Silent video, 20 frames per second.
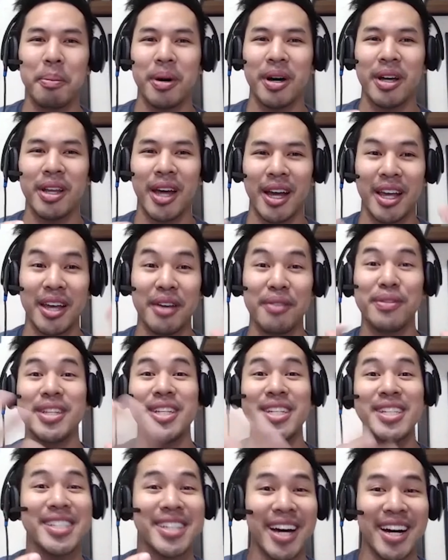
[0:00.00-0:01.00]
But like if
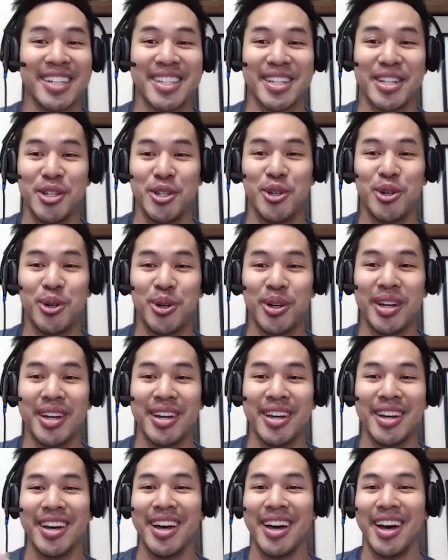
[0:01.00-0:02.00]
these guys can do it,
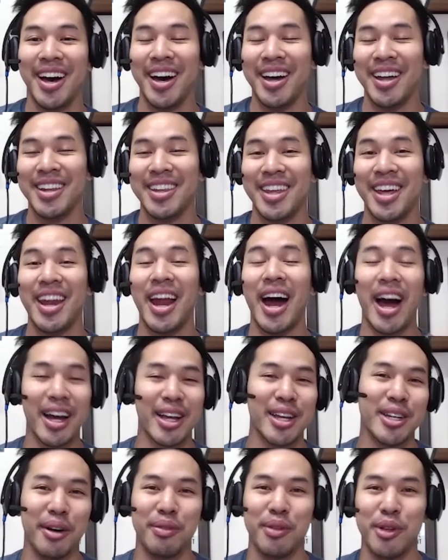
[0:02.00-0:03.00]
then I
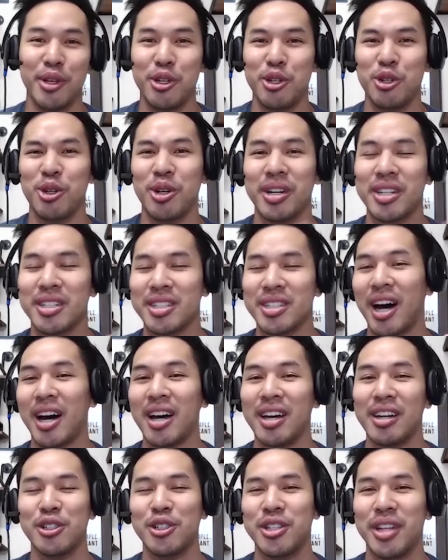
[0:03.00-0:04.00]
can definitely do it because I
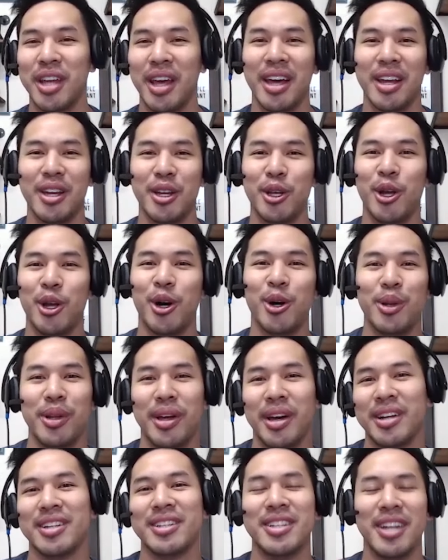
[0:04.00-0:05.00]
understand, you know,
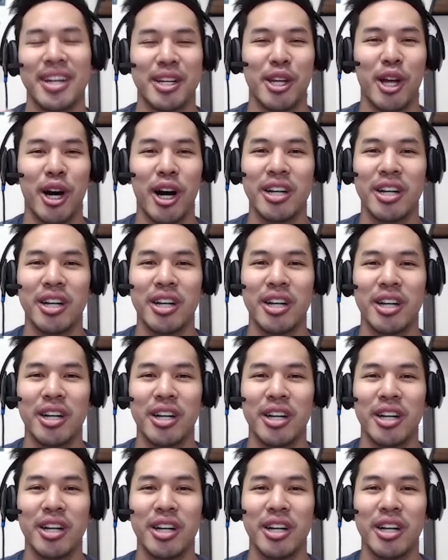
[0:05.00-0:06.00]
like the
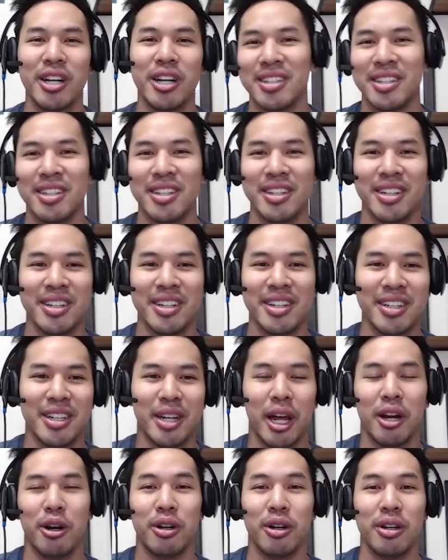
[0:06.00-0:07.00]
technology, the
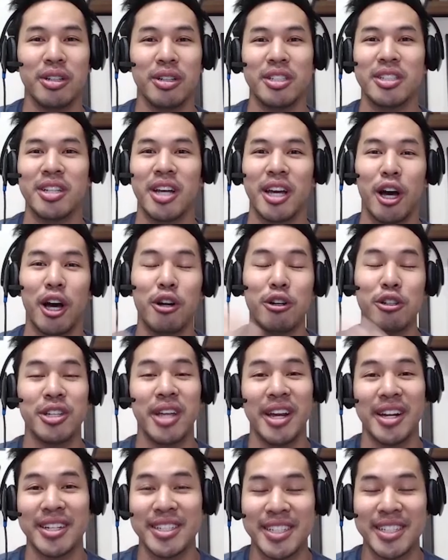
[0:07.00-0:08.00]
I don't know, just like
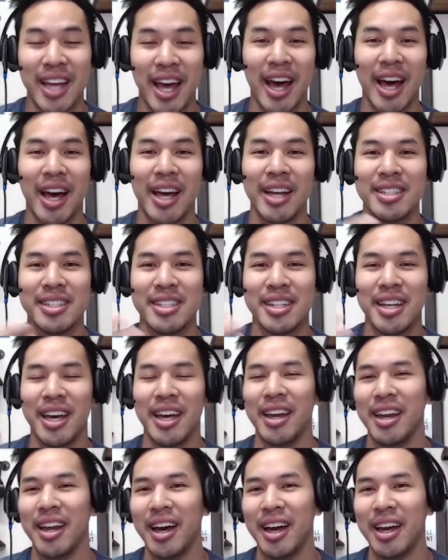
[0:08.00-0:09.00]
understanding stats
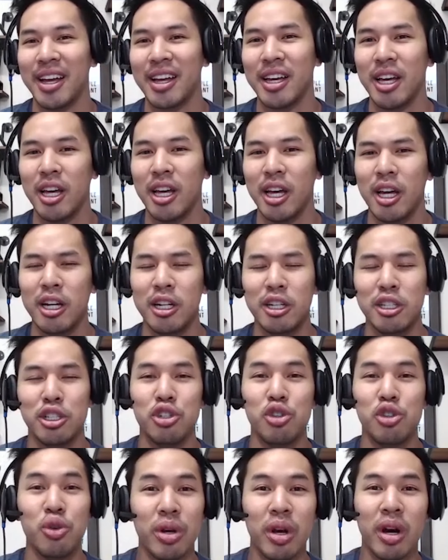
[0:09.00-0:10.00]
and like
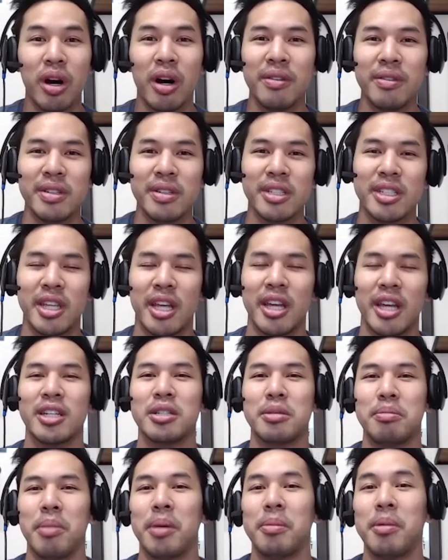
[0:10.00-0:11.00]
just doing all these
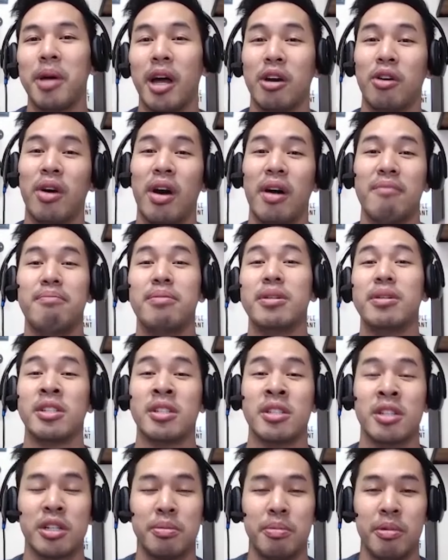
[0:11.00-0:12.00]
things. Maybe I don't have
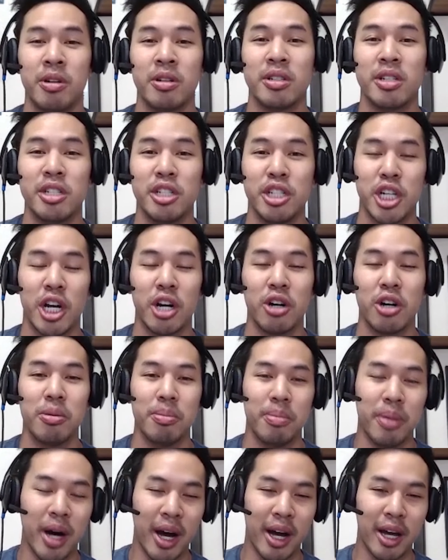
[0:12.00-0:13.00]
business experience in general,
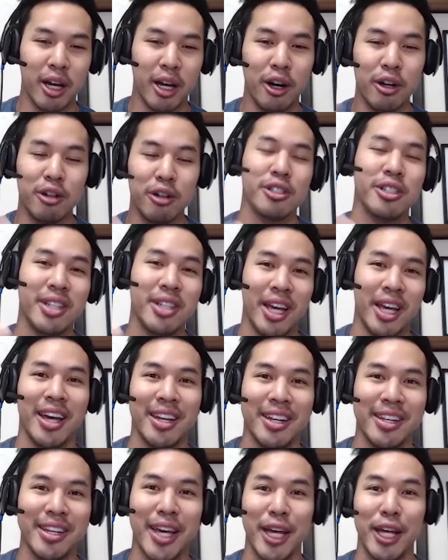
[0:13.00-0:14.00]
but I
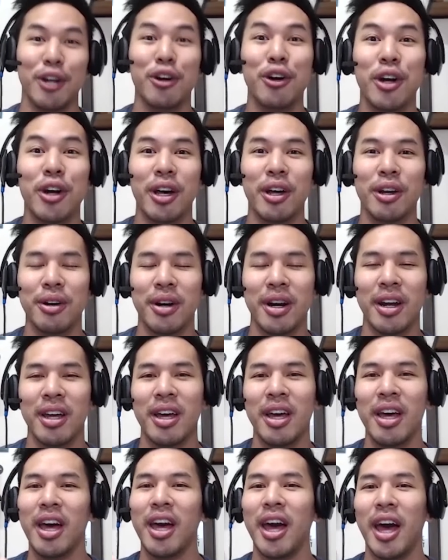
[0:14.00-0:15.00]
understand the internet, right?
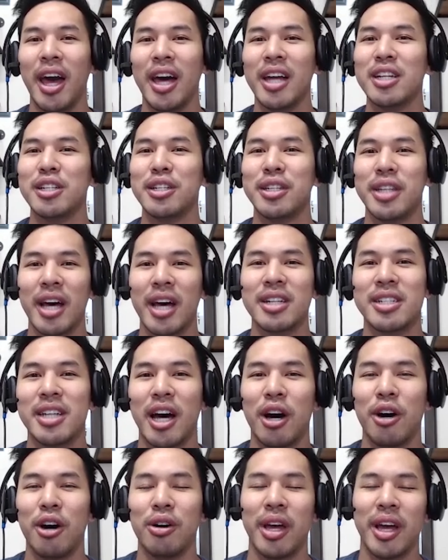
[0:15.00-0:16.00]
And that's
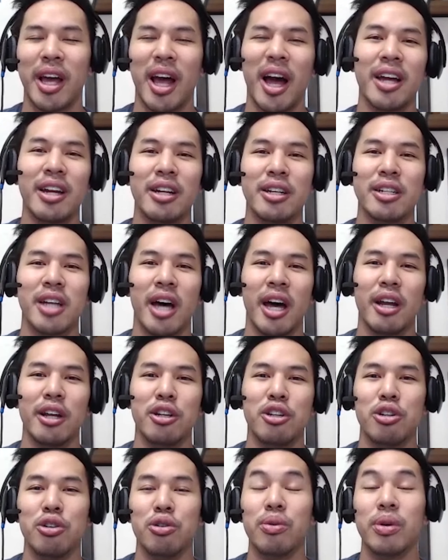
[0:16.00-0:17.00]
how like I decided
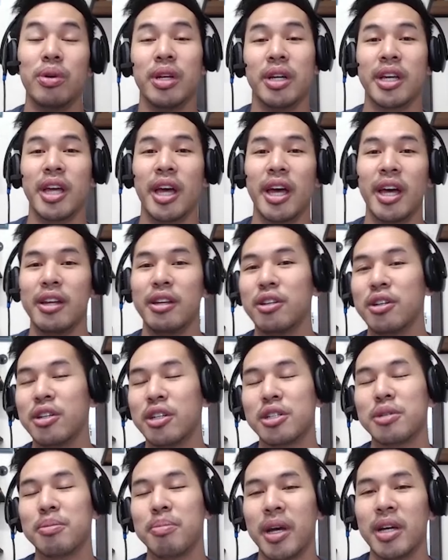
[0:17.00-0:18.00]
to really get into
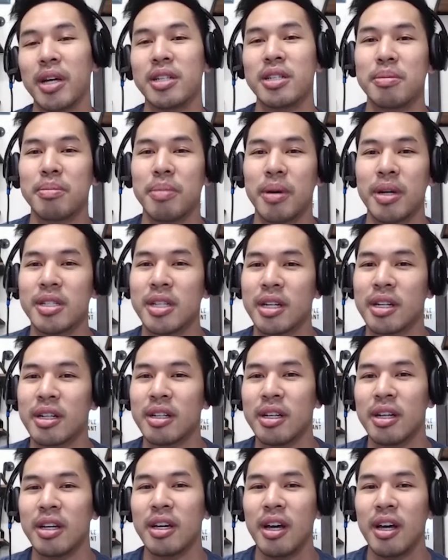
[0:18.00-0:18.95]
the space, basically.